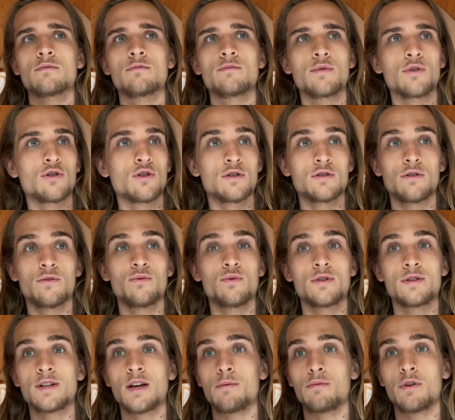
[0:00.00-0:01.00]
because of
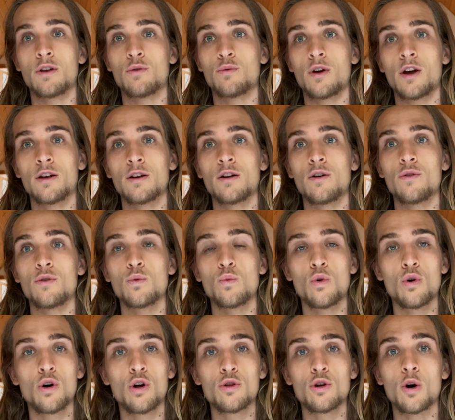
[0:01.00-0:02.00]
what's happening right now in the
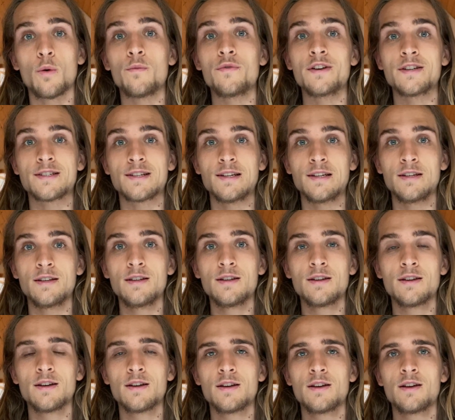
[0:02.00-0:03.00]
world, obviously,
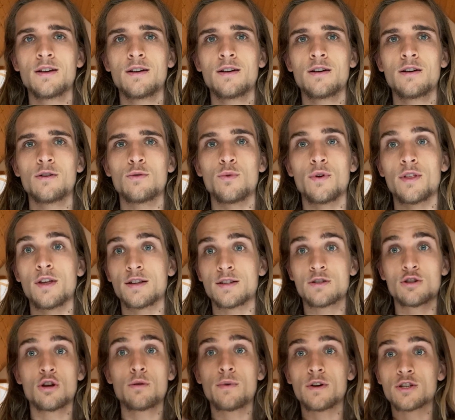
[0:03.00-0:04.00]
where there's
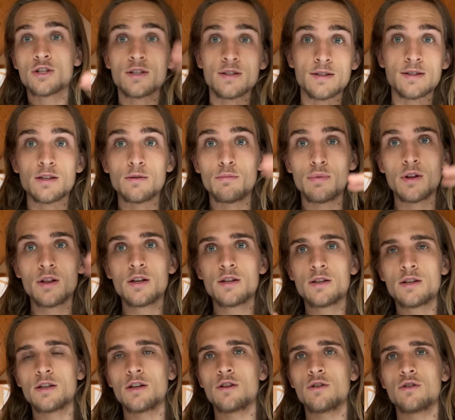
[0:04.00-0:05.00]
so much
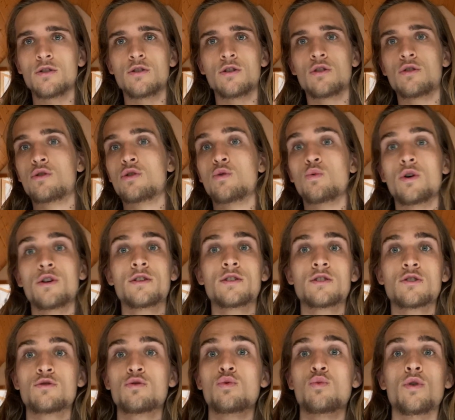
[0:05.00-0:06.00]
instability and you don't know what is
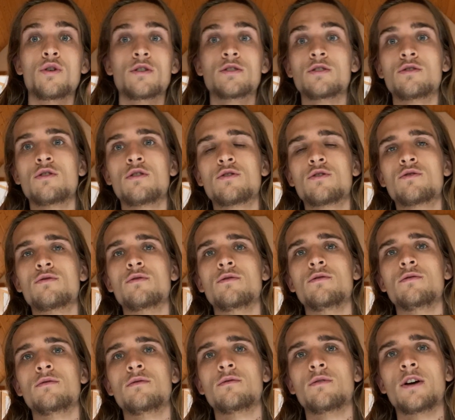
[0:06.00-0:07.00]
true, what is not
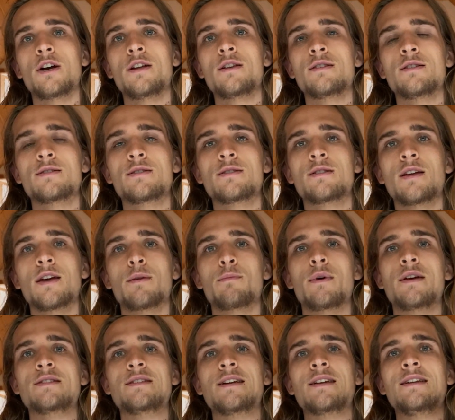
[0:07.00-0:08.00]
true, right? This is like
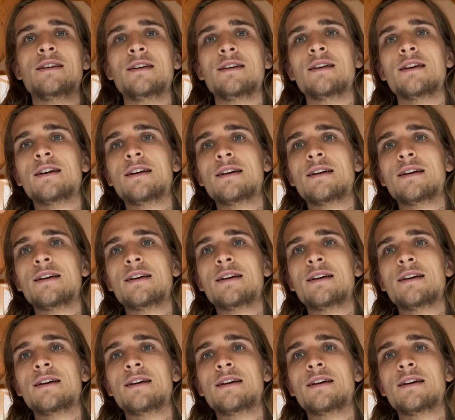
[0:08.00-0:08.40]
basically